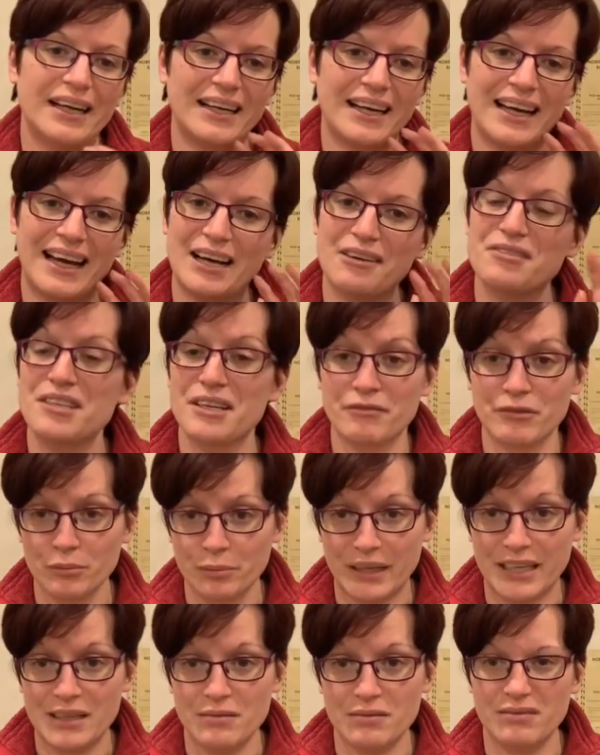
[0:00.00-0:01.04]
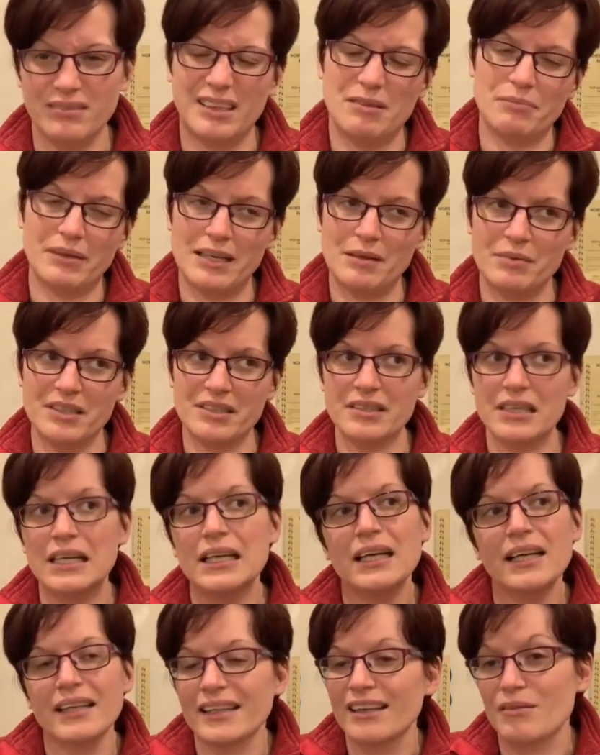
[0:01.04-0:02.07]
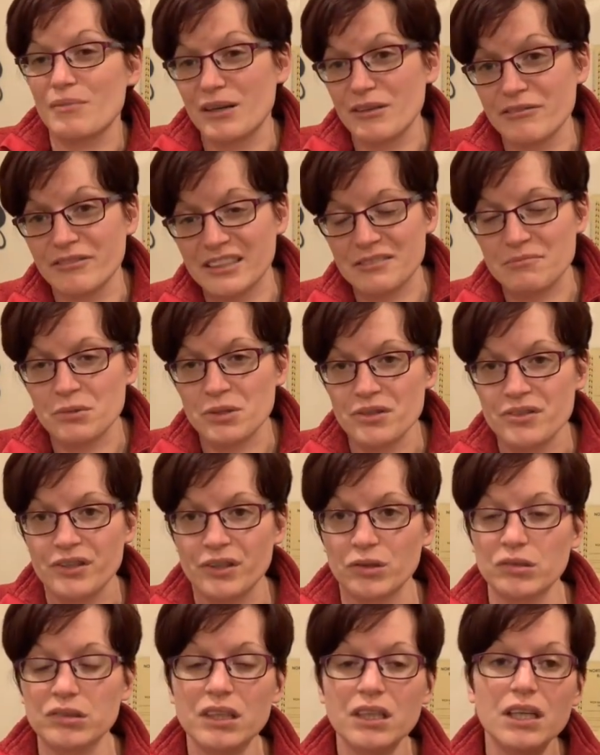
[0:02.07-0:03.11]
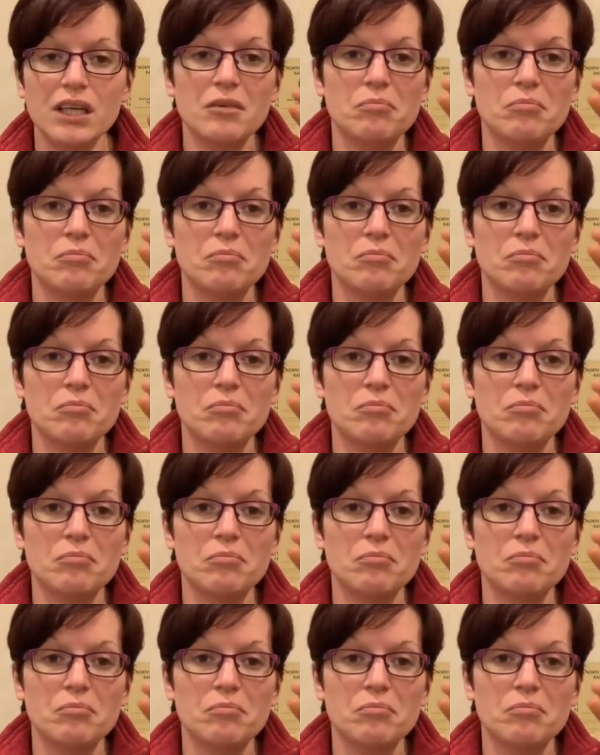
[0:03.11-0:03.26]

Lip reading: And I have several babies, they're about 5 months old,